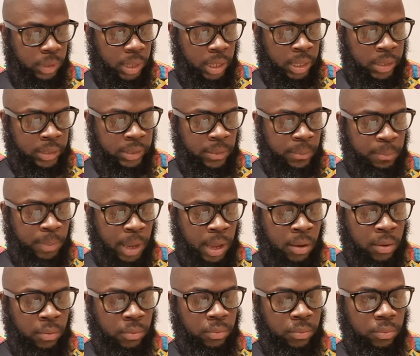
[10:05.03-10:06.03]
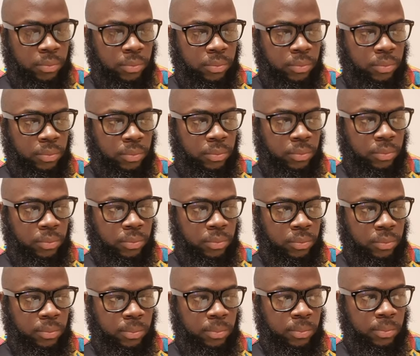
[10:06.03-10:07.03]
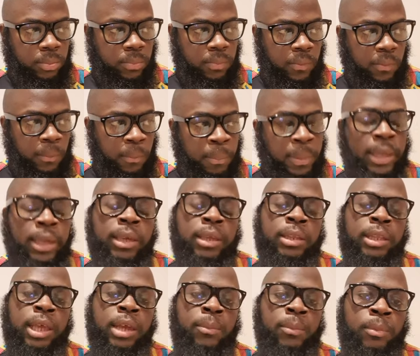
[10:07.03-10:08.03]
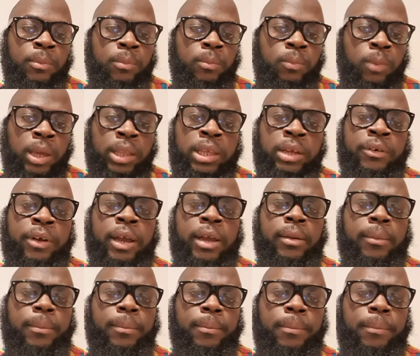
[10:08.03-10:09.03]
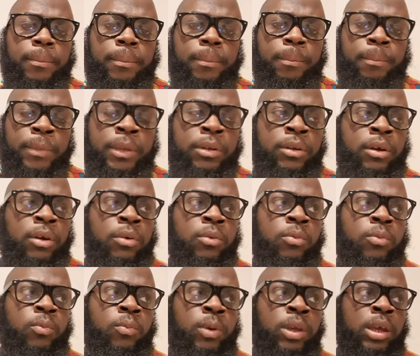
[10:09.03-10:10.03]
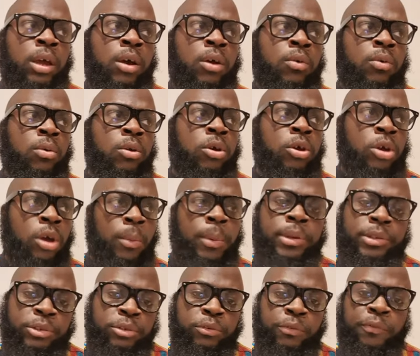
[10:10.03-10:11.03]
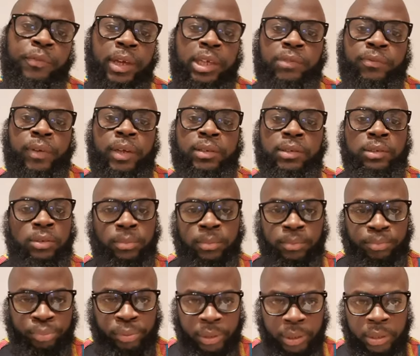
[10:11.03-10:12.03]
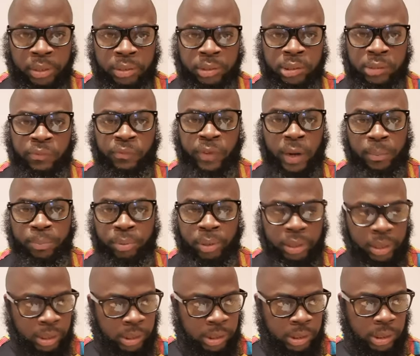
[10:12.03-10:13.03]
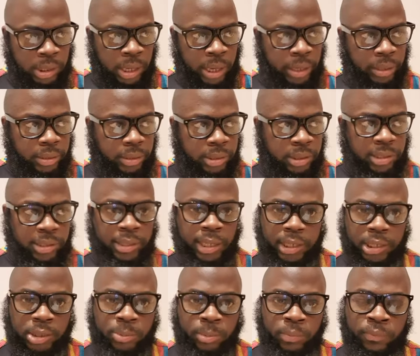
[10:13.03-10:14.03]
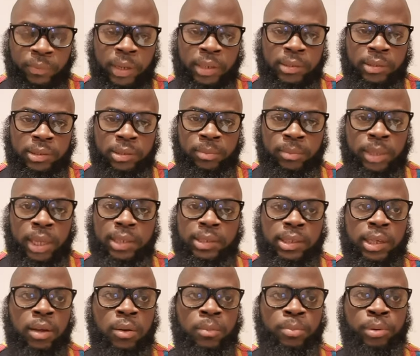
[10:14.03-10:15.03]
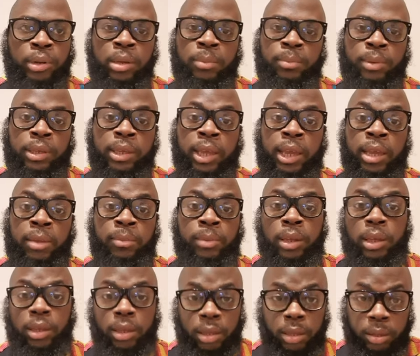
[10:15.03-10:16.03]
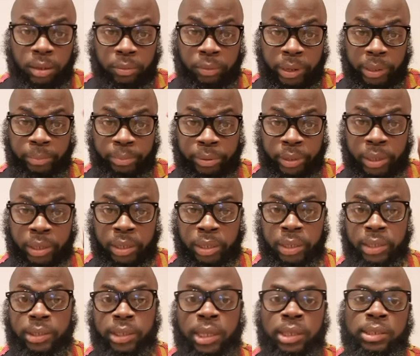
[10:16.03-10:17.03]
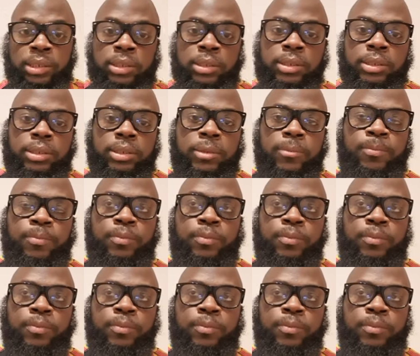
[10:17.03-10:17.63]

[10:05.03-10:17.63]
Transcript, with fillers: It's about meeting them where they're at. You know, we are going to face racism. Britain's fabric is stitched with racism. That's how Britain became Great Britain in its essence.